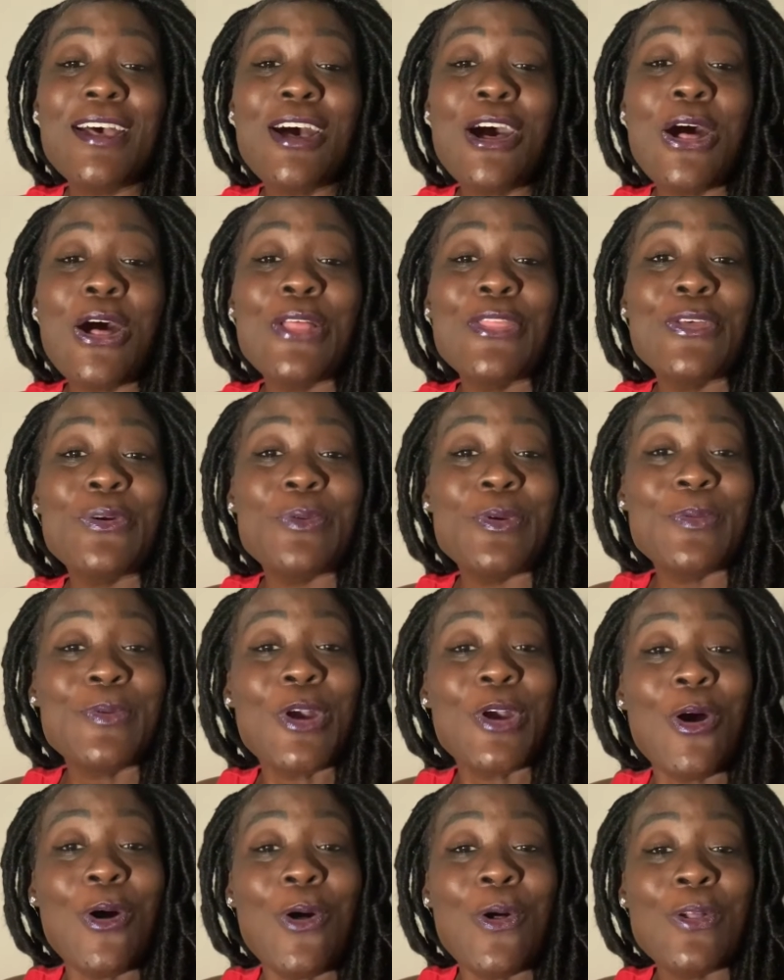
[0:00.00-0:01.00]
although we were
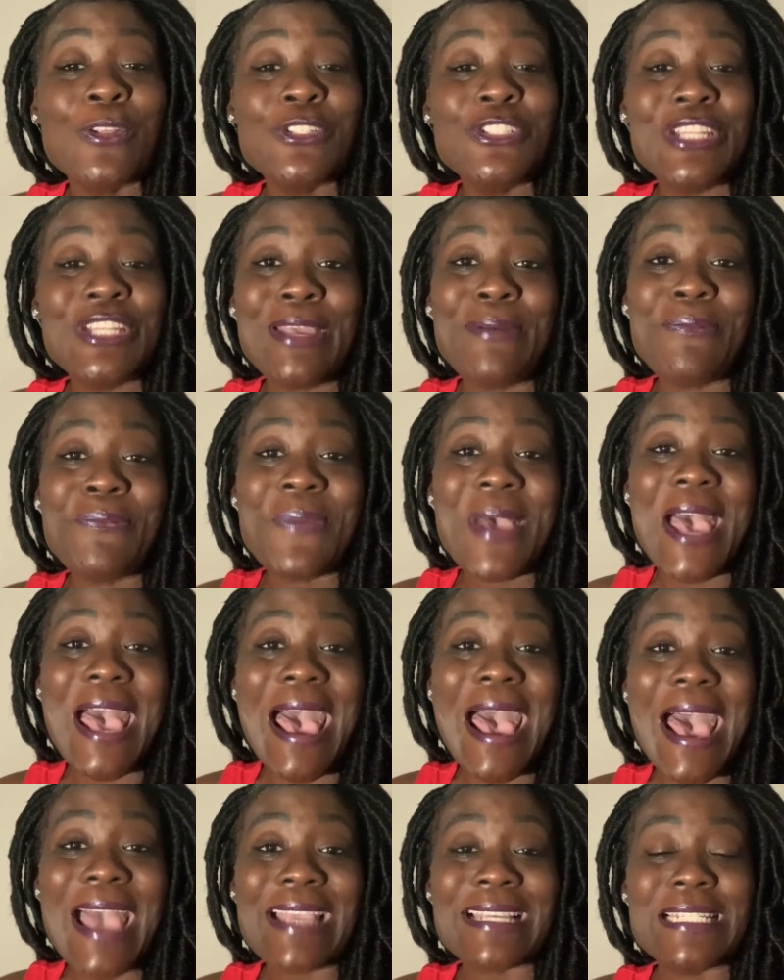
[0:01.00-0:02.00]
all
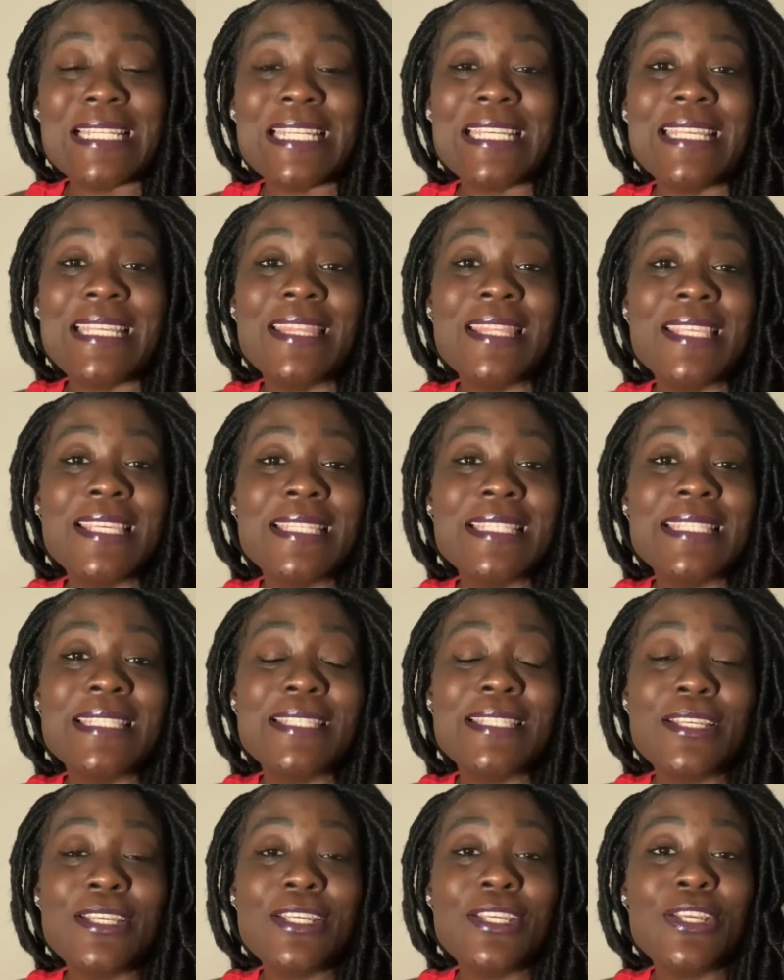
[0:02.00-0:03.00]
jam-packed in this,
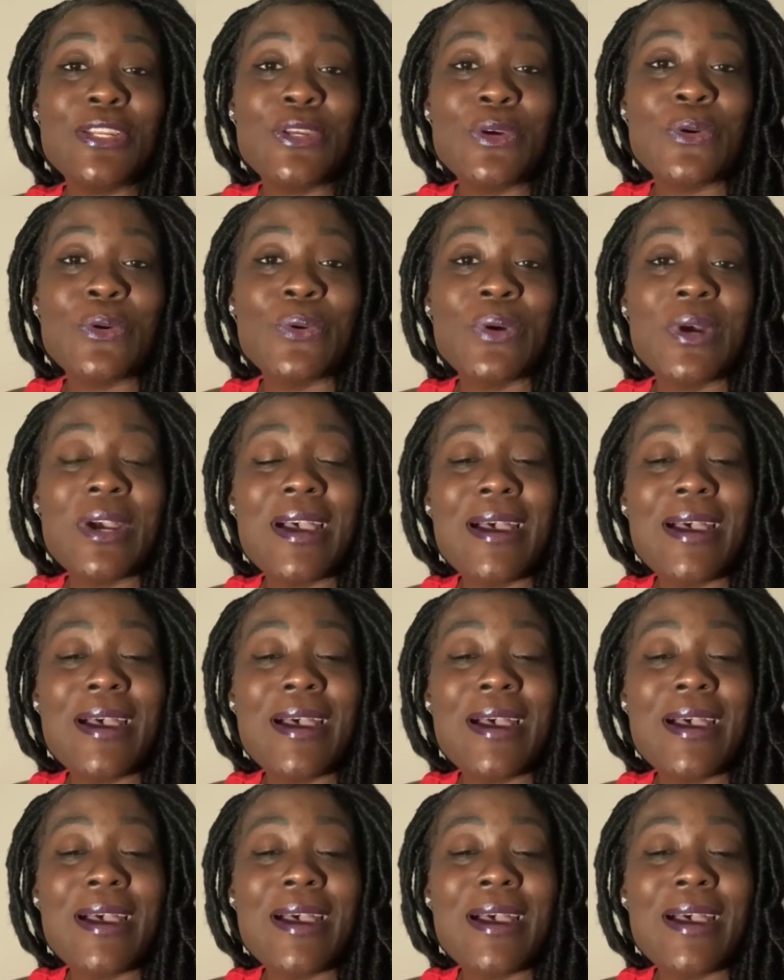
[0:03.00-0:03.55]
you know,